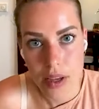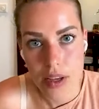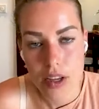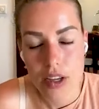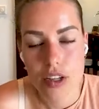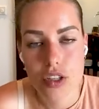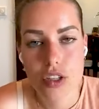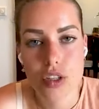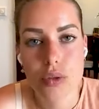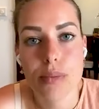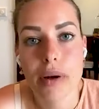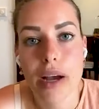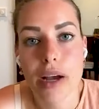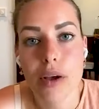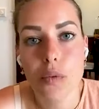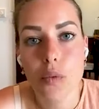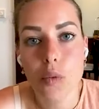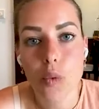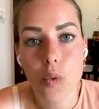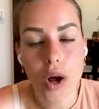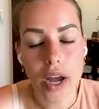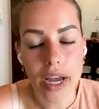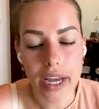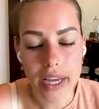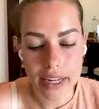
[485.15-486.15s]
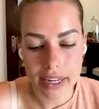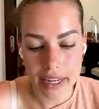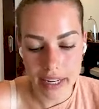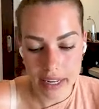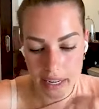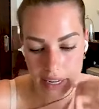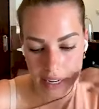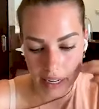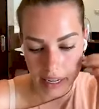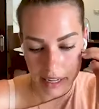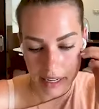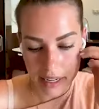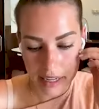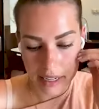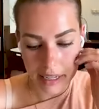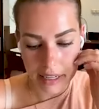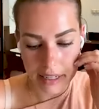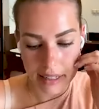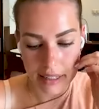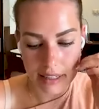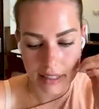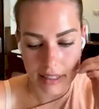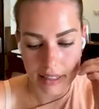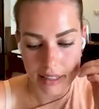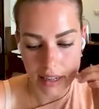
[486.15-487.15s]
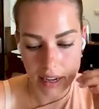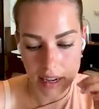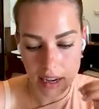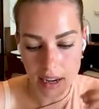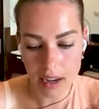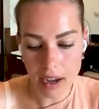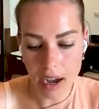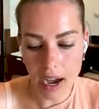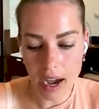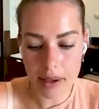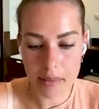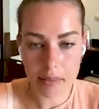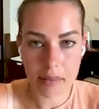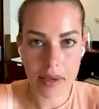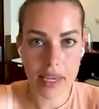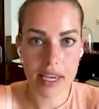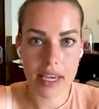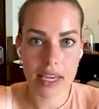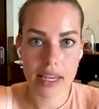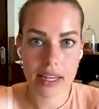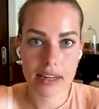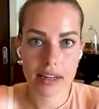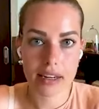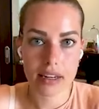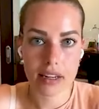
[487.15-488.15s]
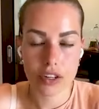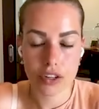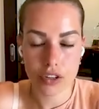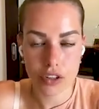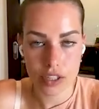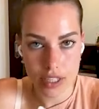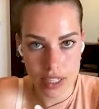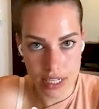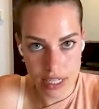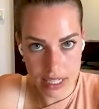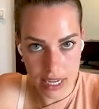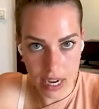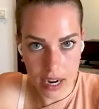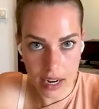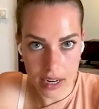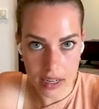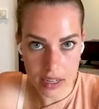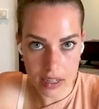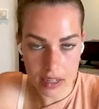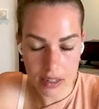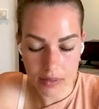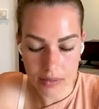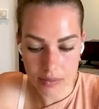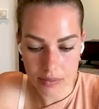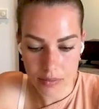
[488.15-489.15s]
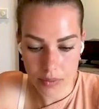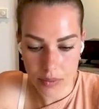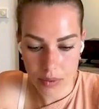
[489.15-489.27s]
So, by what is, I mean, your desire,